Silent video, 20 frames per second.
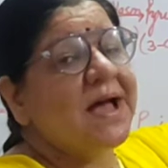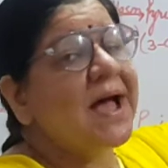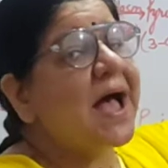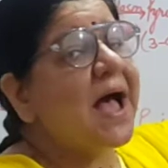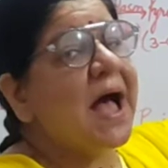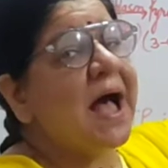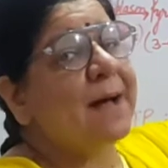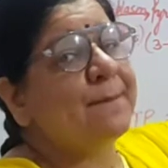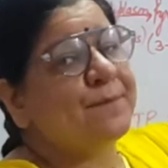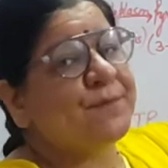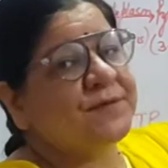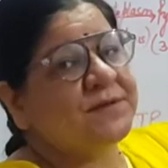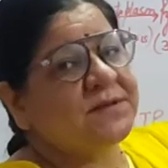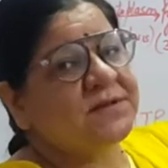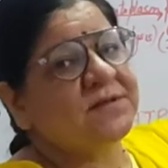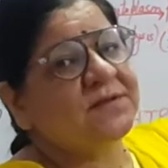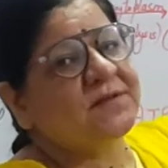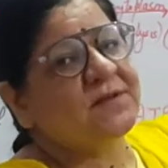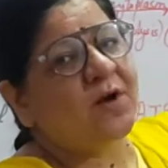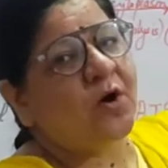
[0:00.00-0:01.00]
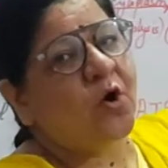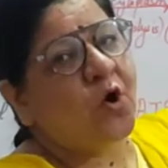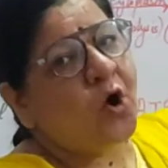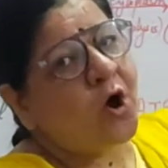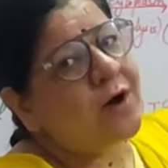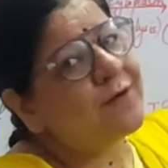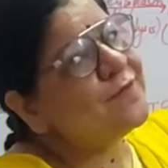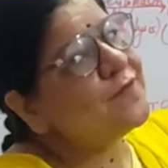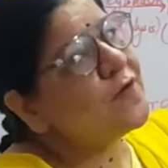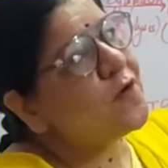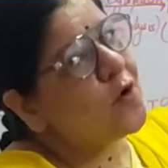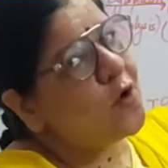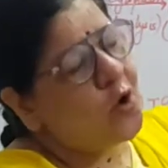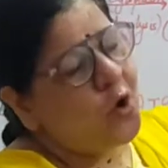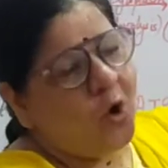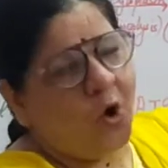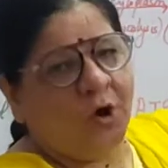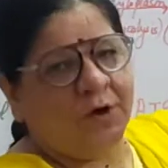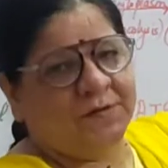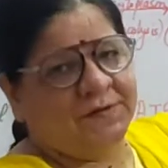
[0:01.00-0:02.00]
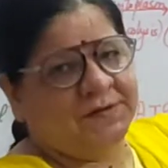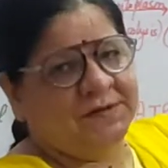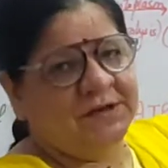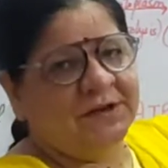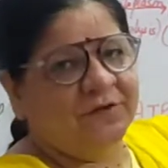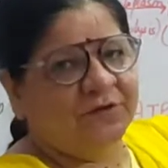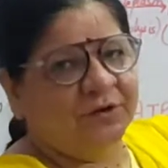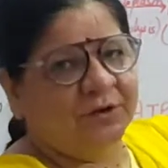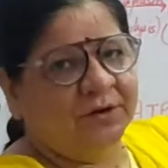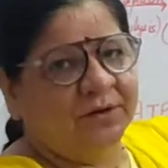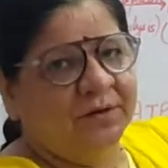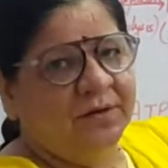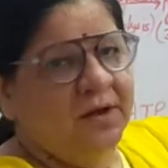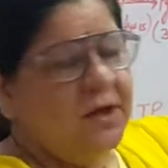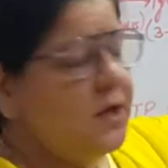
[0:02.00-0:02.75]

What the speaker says: absence of oxygen.